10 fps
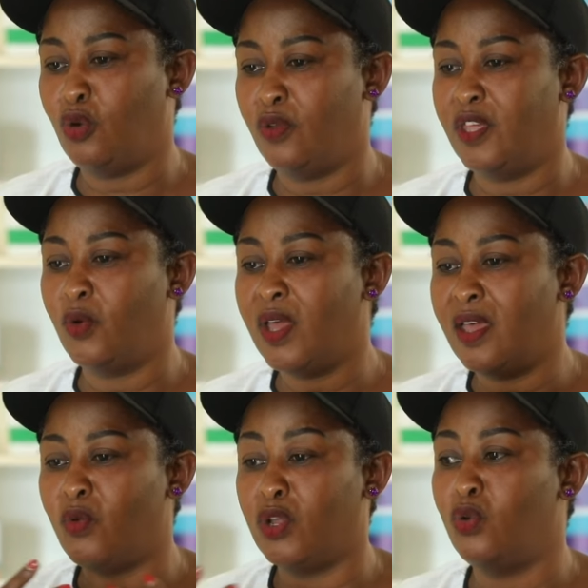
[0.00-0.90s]
or the
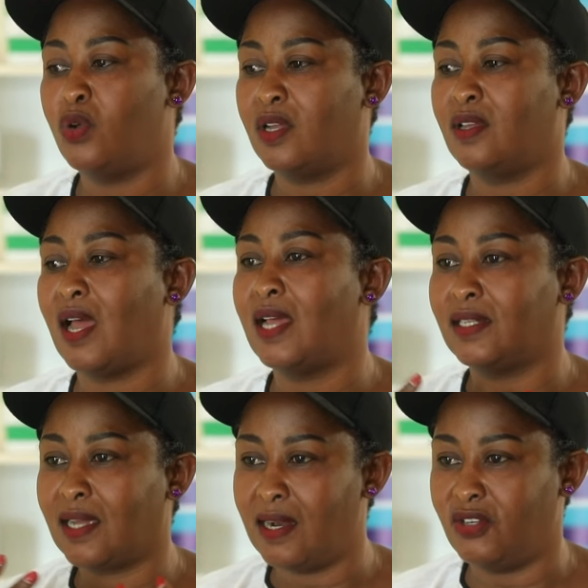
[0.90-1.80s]
way we look
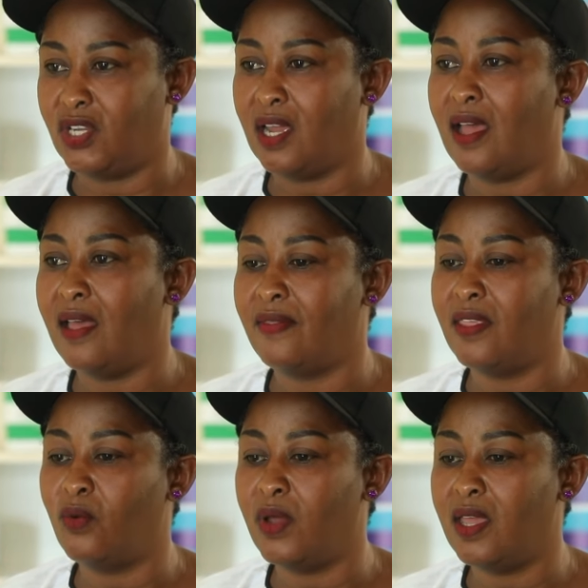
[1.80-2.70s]
at culture and
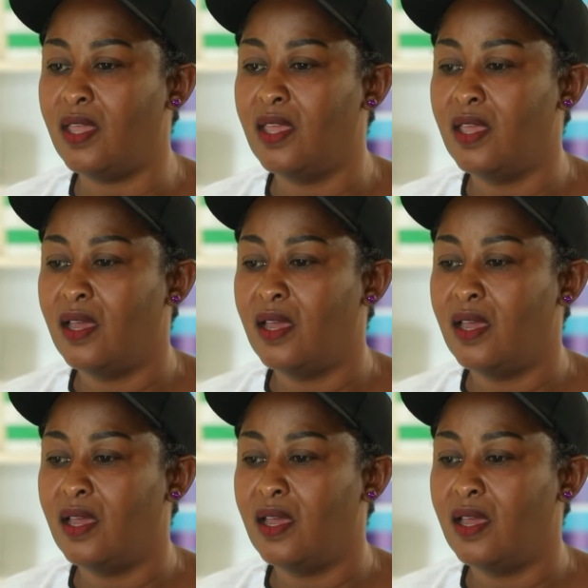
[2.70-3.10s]
the way